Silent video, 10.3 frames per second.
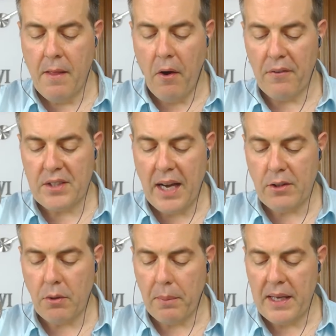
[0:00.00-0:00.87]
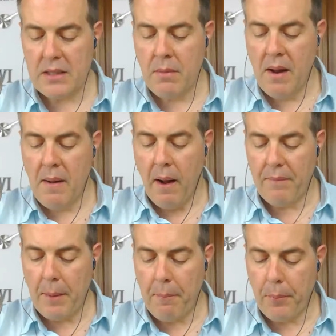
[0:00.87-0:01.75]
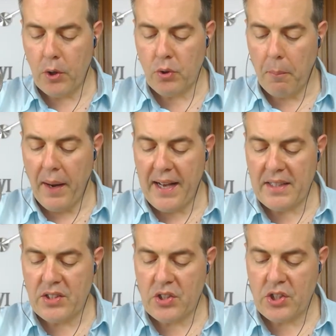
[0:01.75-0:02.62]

of cytoplasm and the protoplast's